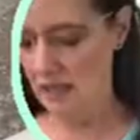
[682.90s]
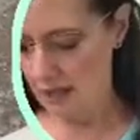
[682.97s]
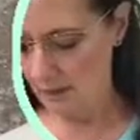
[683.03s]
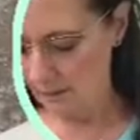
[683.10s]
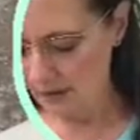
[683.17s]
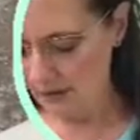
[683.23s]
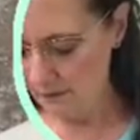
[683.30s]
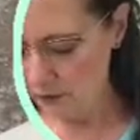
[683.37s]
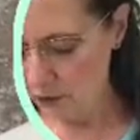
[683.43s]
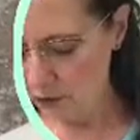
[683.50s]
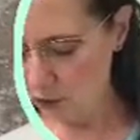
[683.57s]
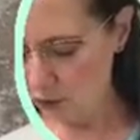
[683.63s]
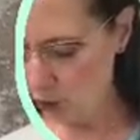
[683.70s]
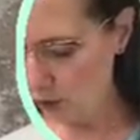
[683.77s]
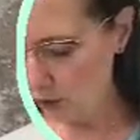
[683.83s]
If you
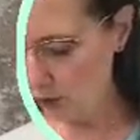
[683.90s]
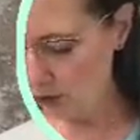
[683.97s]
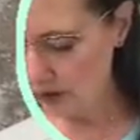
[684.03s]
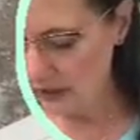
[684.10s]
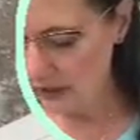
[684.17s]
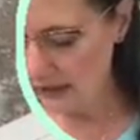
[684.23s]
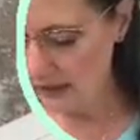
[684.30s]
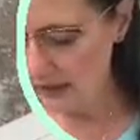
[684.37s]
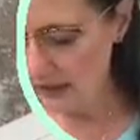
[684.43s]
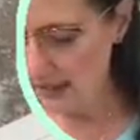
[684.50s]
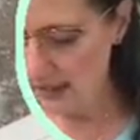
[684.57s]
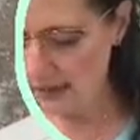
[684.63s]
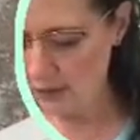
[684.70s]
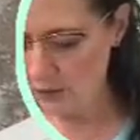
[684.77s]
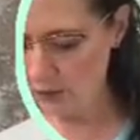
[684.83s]
don't put it in a
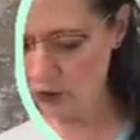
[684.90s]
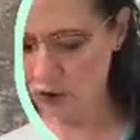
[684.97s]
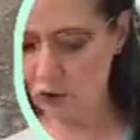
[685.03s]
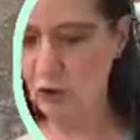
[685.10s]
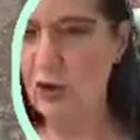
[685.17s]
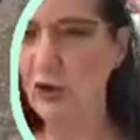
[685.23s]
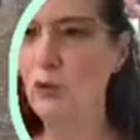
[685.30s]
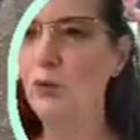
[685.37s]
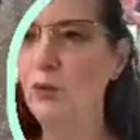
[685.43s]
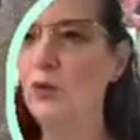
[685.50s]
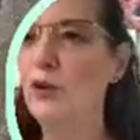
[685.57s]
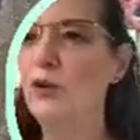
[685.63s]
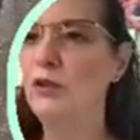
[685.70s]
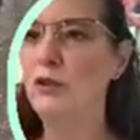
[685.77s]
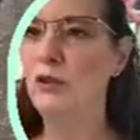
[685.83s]
sandwich, you're going to
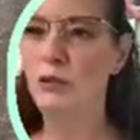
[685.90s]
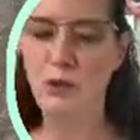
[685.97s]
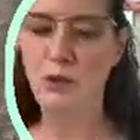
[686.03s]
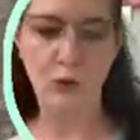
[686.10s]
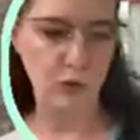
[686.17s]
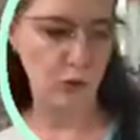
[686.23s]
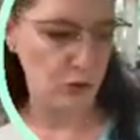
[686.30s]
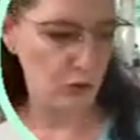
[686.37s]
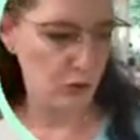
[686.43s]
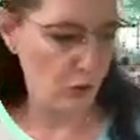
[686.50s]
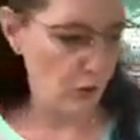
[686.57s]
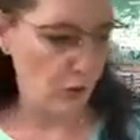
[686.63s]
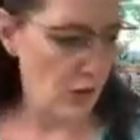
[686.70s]
ruin your folder. So